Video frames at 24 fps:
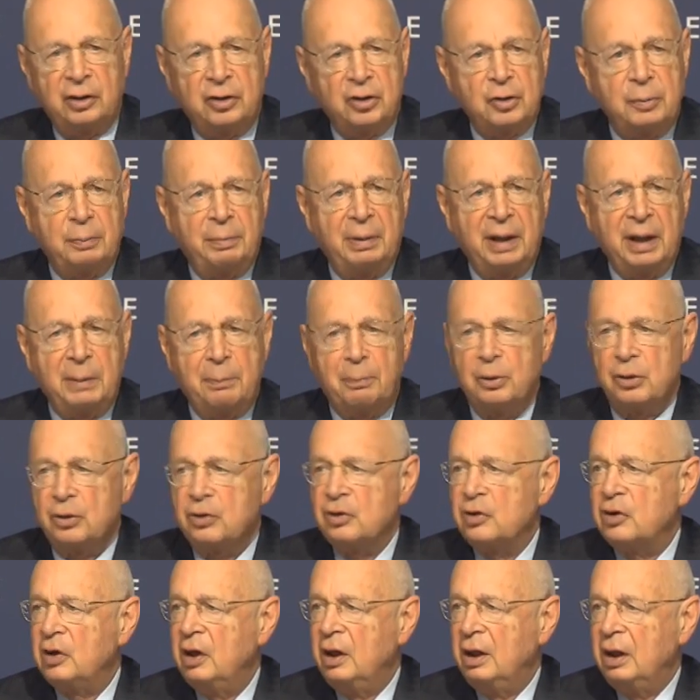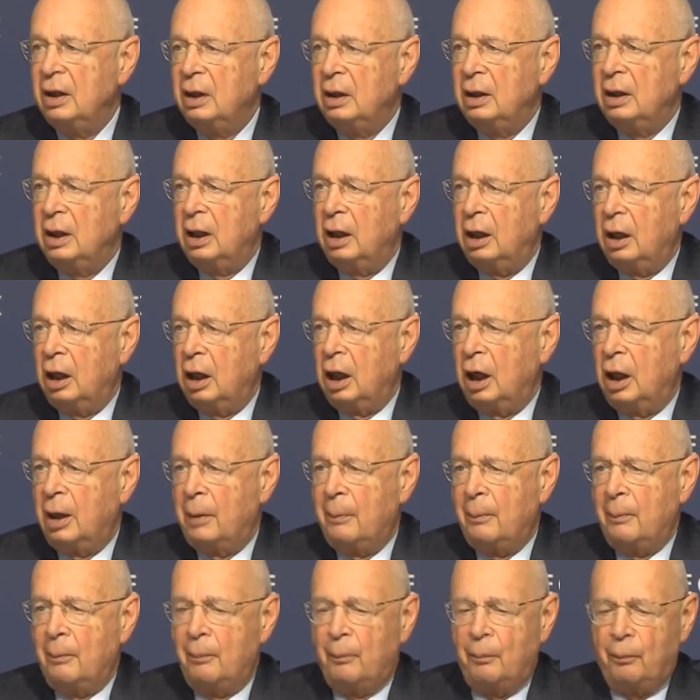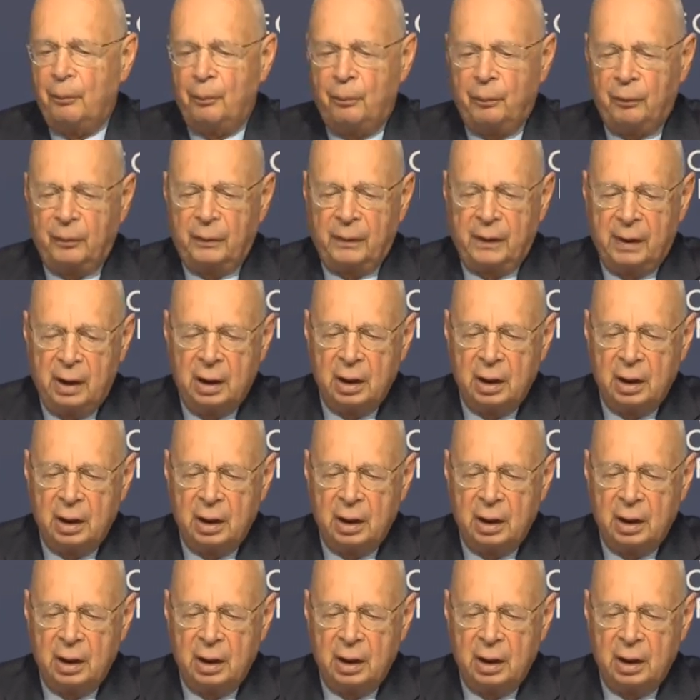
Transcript: Or confident enough that they'll be able to